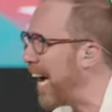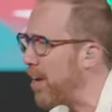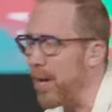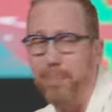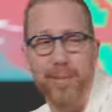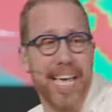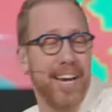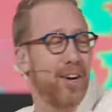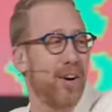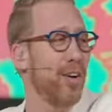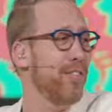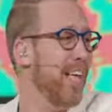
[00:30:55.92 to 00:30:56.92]
out on planet
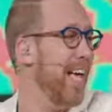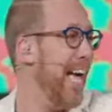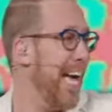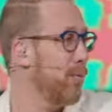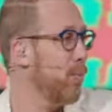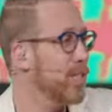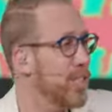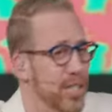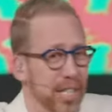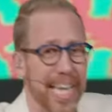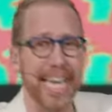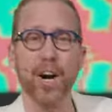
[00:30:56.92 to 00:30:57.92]
Earth, and we're
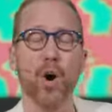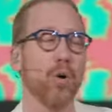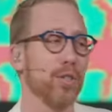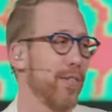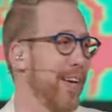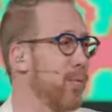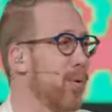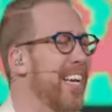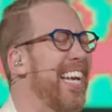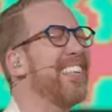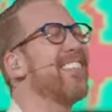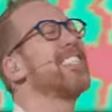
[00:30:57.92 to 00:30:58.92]
just laying hold of it. We're getting the